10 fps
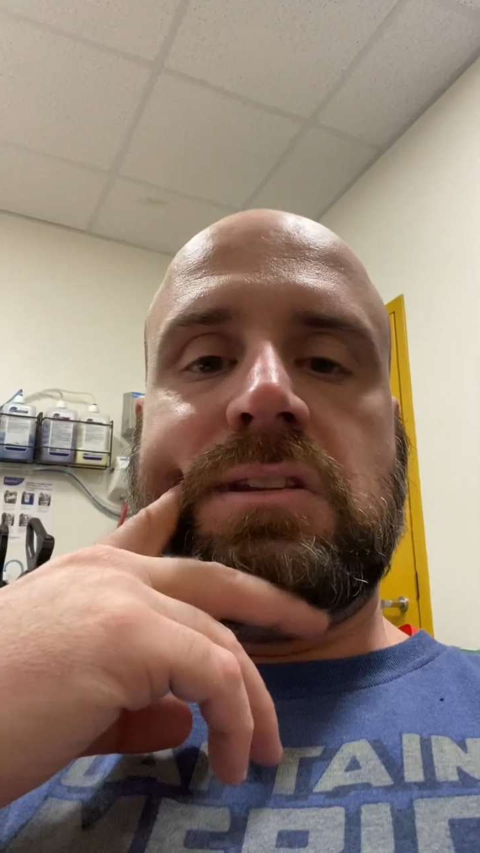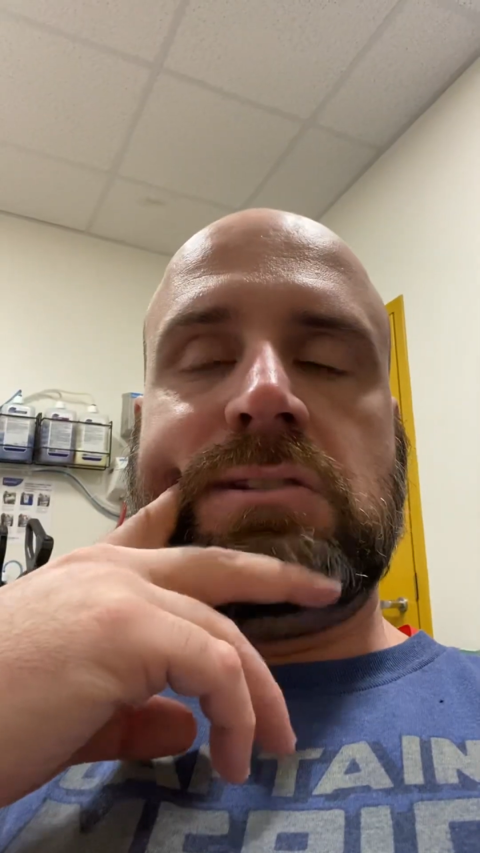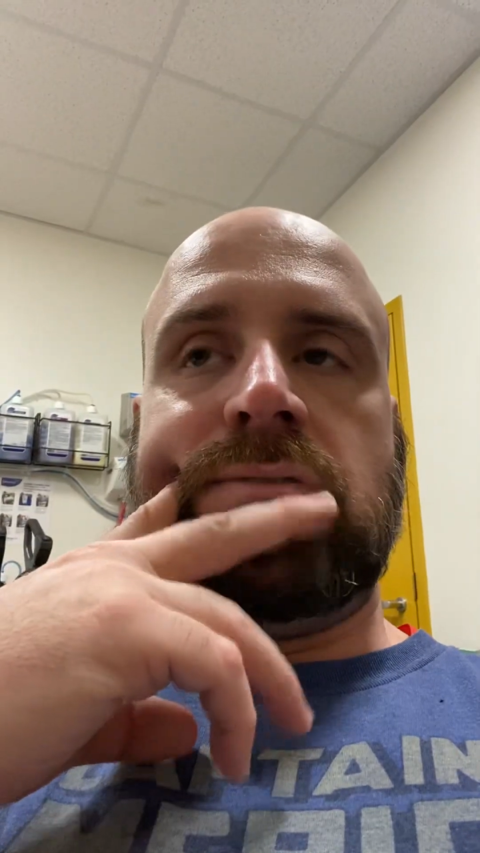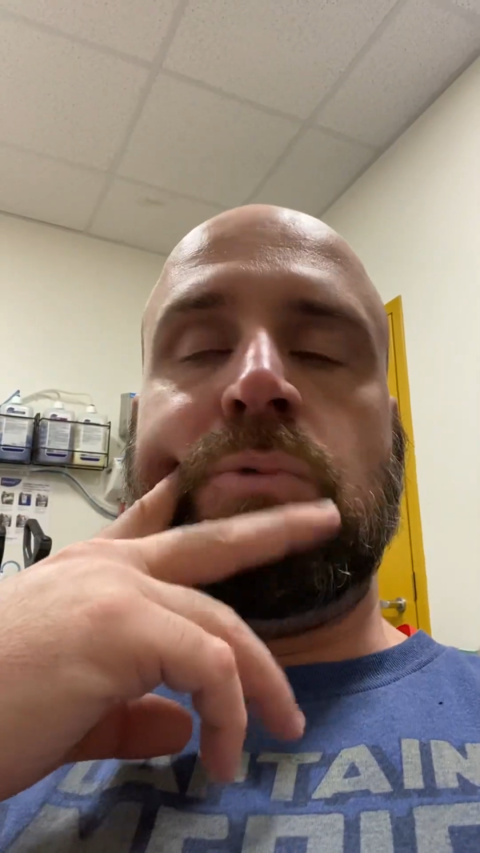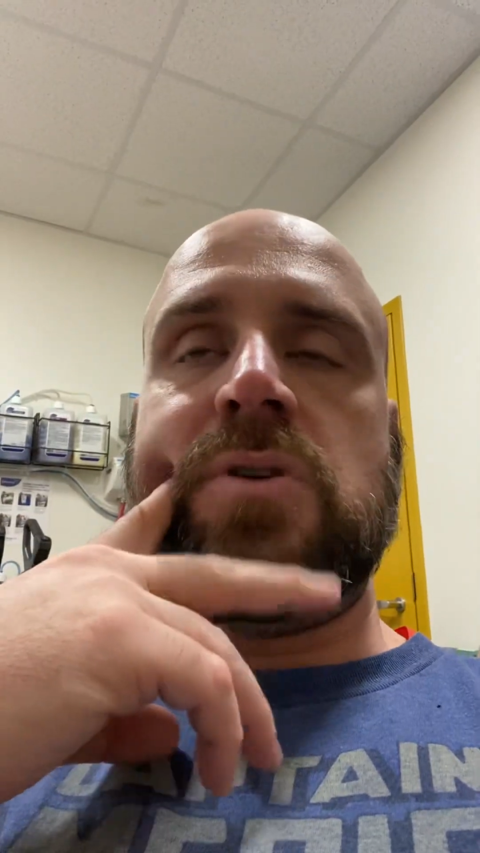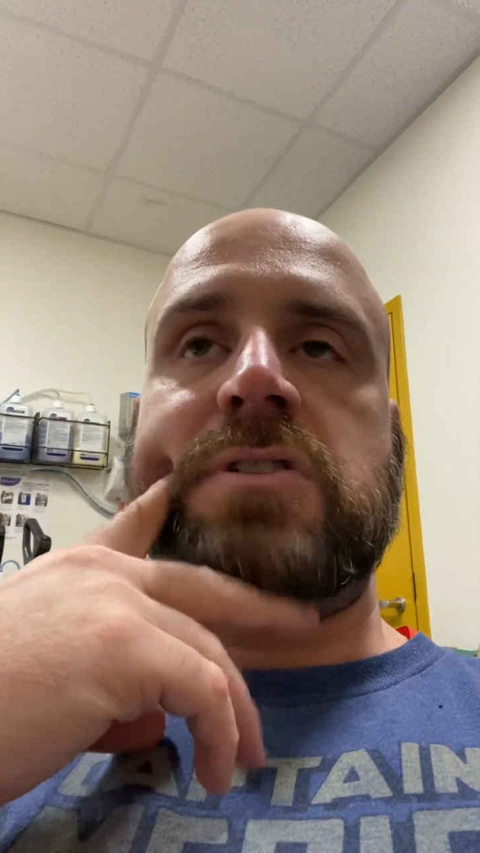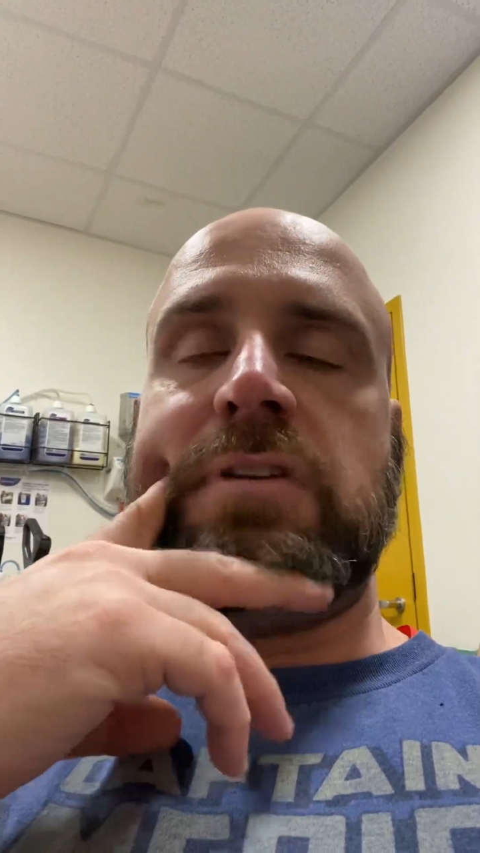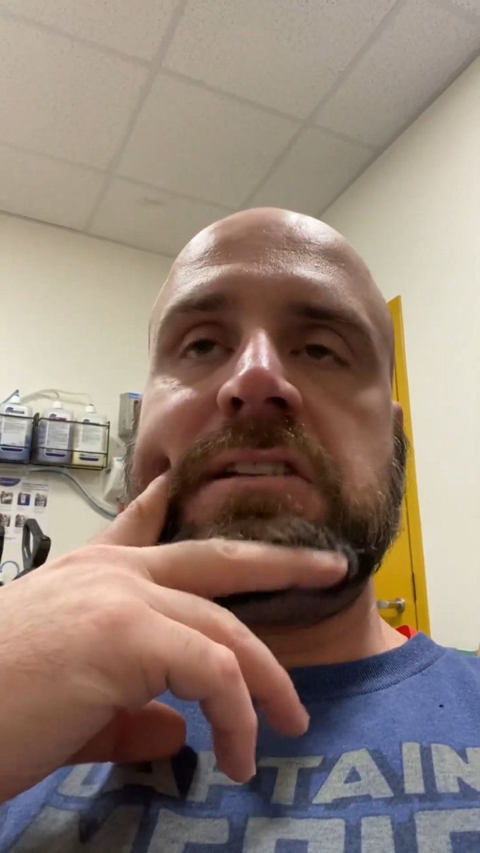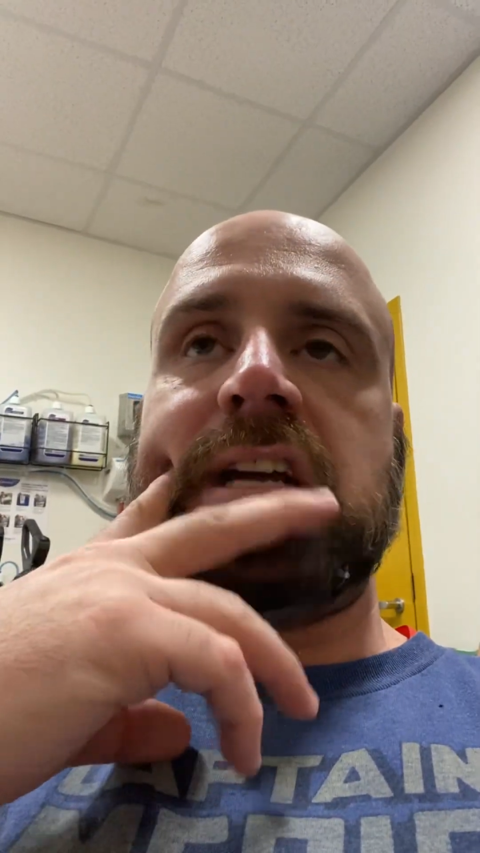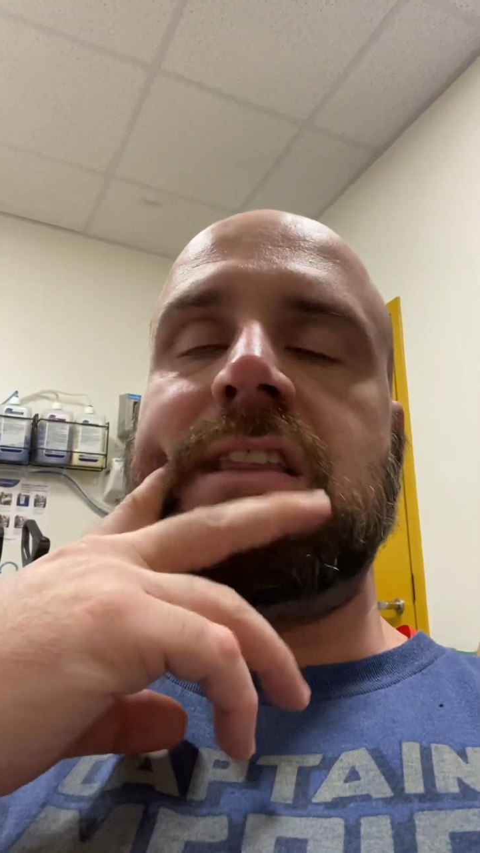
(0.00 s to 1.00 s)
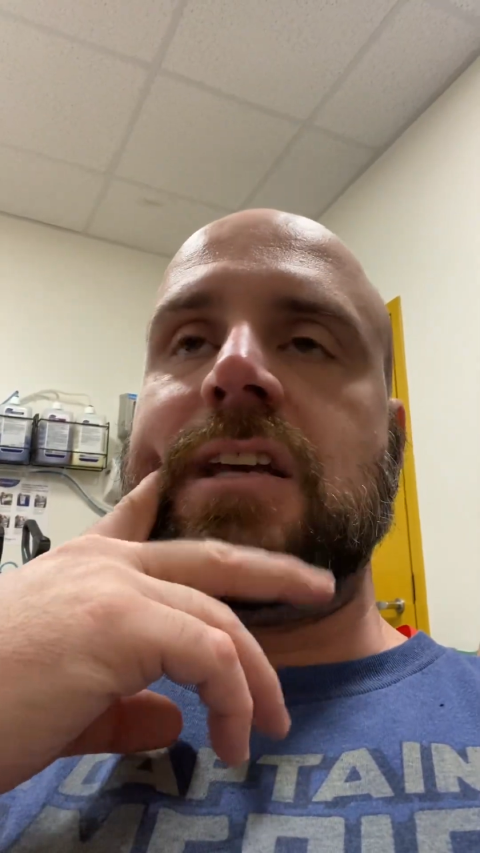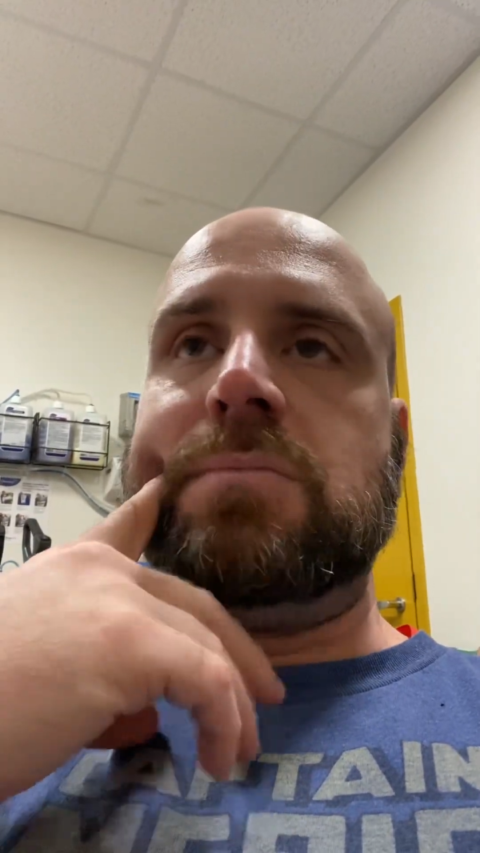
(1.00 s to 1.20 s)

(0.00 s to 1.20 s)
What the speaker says: The worst phase, I think,